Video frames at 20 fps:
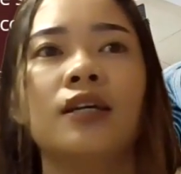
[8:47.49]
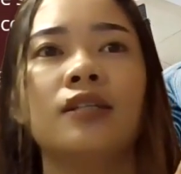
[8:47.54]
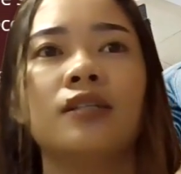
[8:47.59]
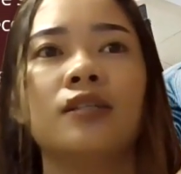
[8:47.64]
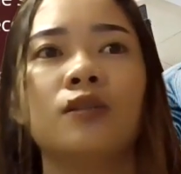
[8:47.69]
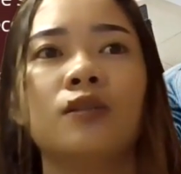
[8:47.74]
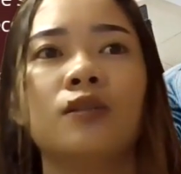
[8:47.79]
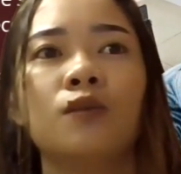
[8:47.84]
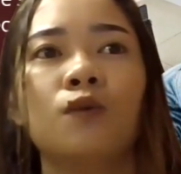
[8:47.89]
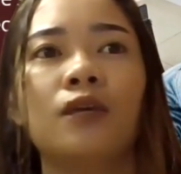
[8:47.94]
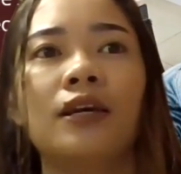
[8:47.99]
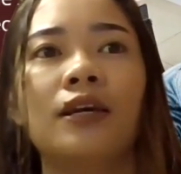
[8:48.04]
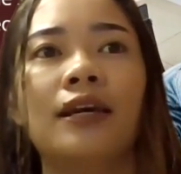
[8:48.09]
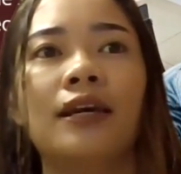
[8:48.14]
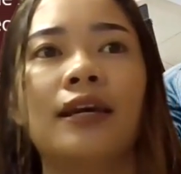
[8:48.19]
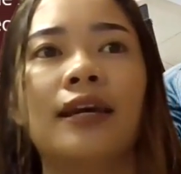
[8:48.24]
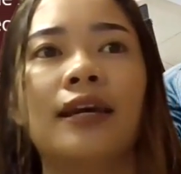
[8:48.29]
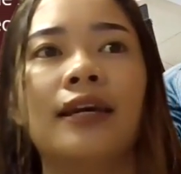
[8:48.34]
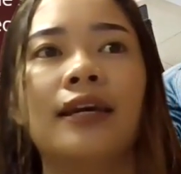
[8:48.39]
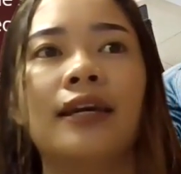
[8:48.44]
So
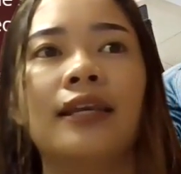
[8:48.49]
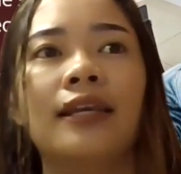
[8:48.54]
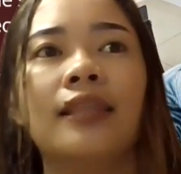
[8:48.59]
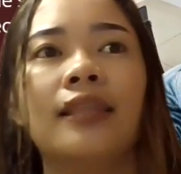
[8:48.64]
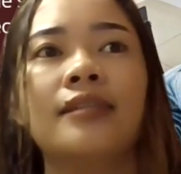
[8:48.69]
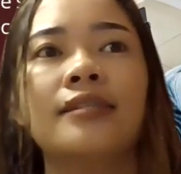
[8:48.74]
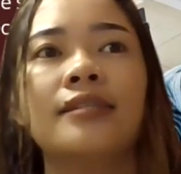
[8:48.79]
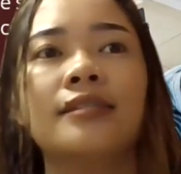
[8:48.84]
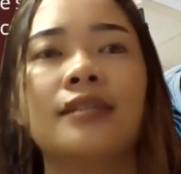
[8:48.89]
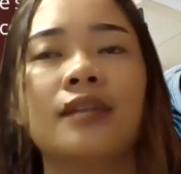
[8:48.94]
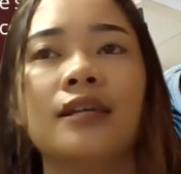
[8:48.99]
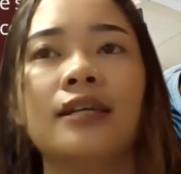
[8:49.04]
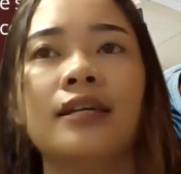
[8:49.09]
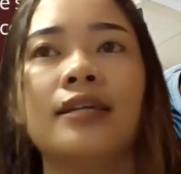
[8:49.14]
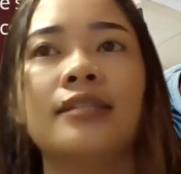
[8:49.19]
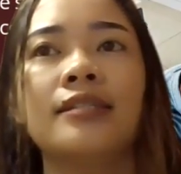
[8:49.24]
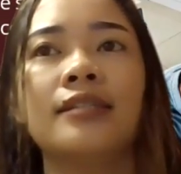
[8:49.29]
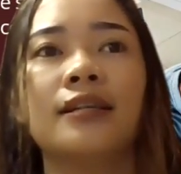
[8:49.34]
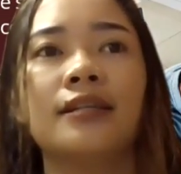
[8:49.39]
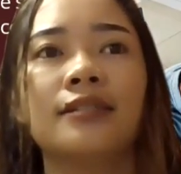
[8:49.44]
the
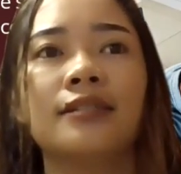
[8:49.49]
study is